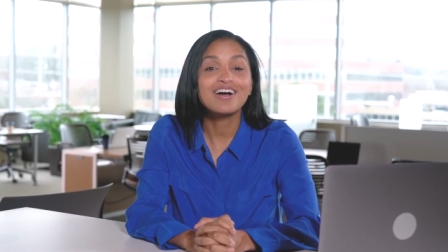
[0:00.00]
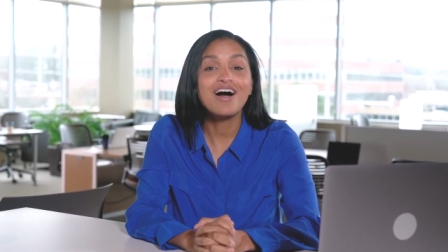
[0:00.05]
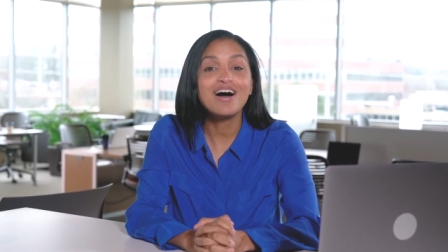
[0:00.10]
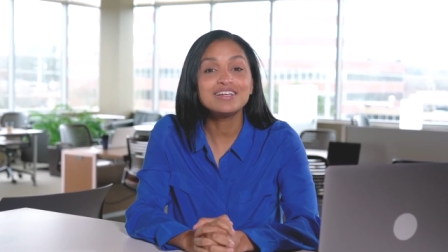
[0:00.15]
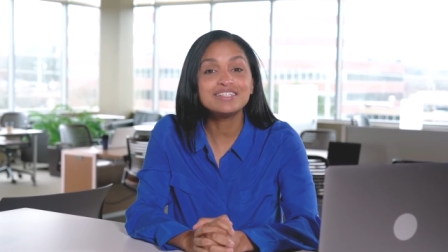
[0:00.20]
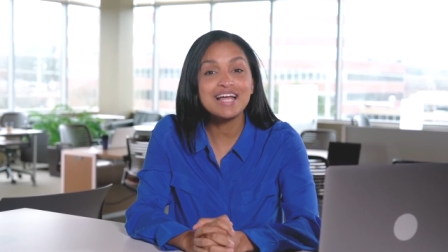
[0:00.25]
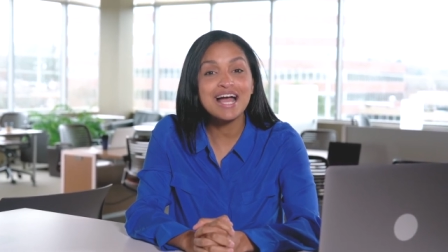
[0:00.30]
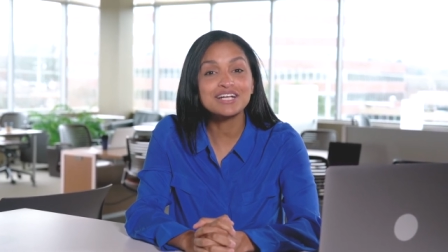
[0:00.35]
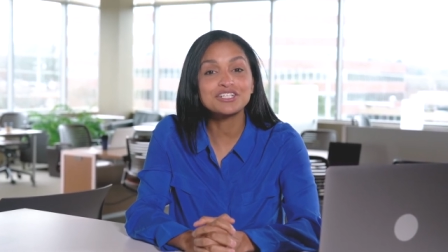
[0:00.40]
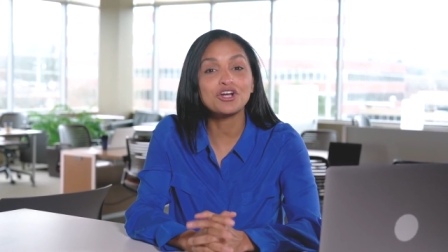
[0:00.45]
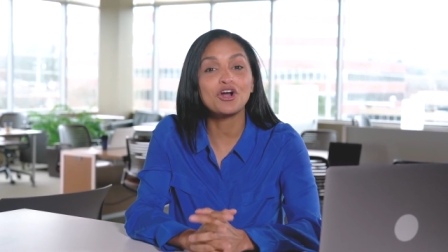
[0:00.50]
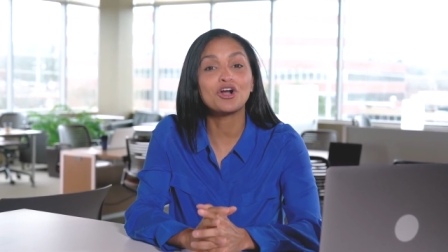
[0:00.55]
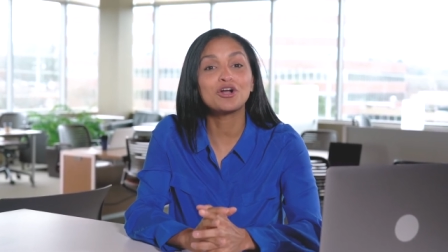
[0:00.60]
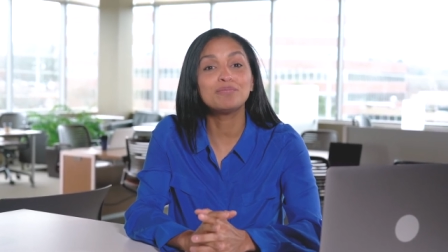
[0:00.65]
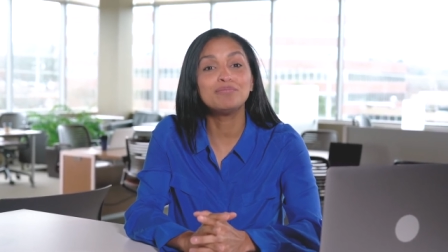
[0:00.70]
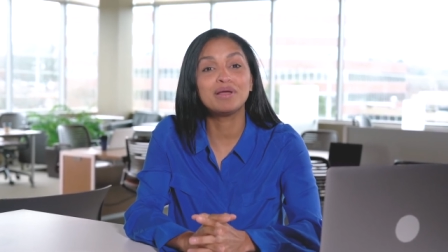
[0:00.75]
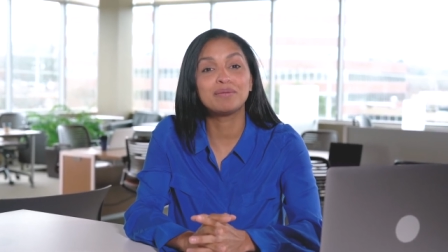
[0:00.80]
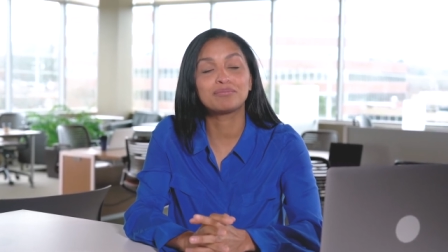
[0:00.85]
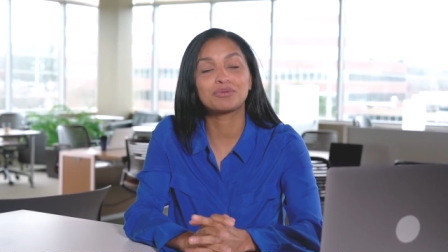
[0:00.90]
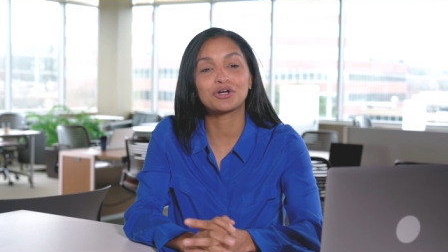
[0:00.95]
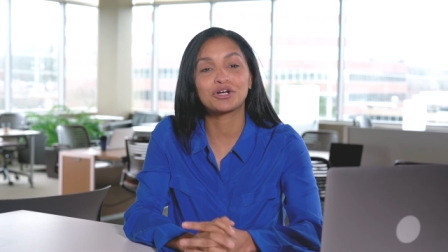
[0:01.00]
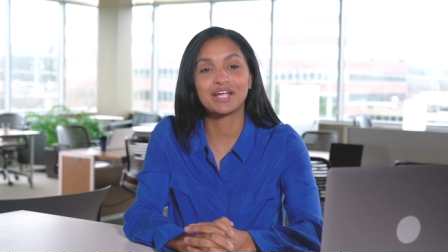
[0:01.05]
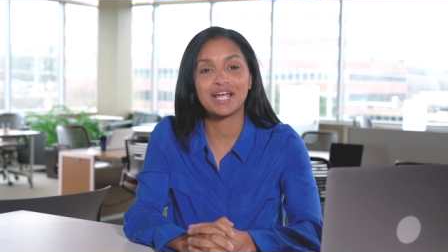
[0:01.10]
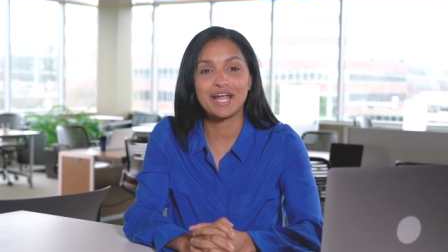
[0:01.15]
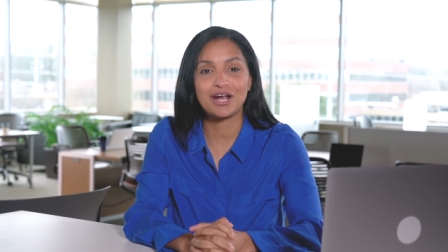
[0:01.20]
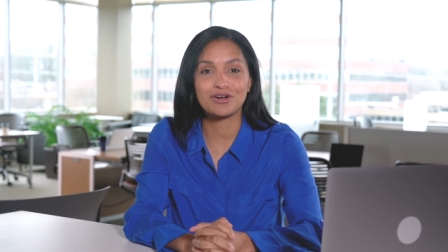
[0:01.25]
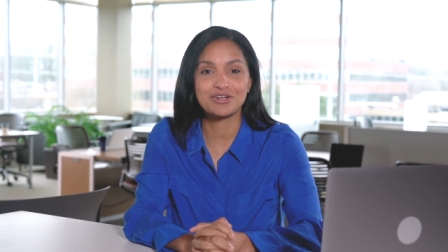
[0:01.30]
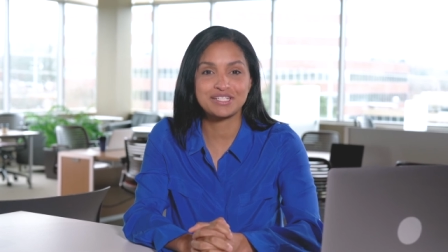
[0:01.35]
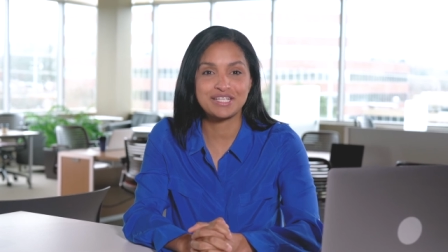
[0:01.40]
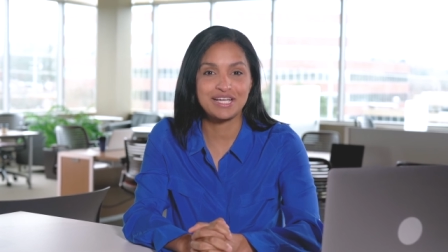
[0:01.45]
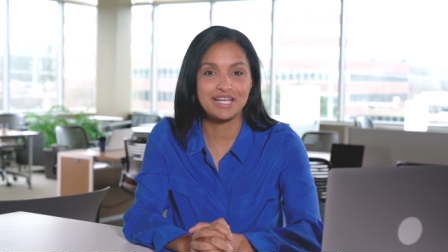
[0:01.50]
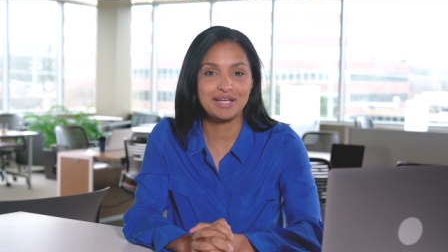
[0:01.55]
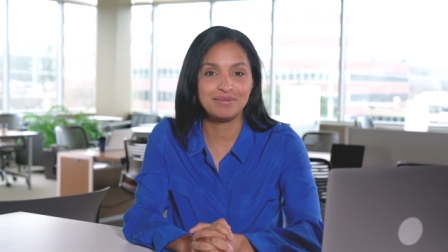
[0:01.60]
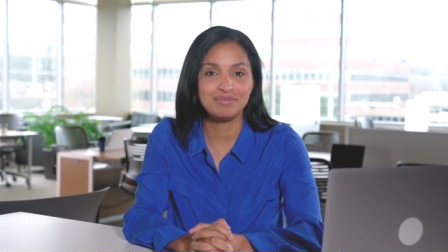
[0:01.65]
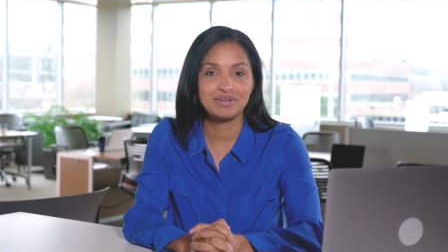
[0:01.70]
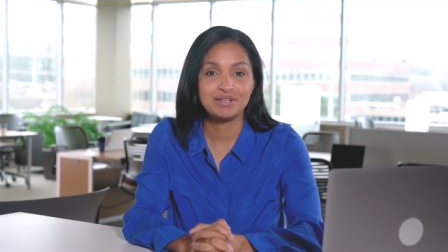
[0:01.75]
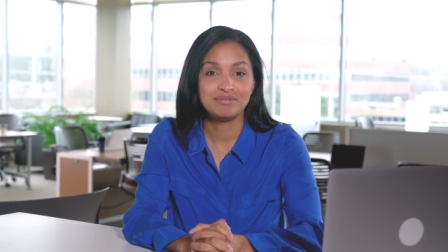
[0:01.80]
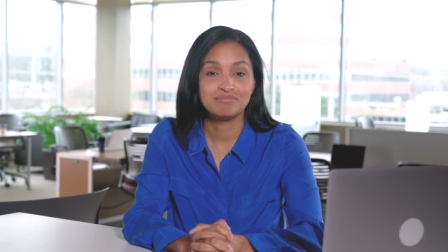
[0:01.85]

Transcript: contact our member care team.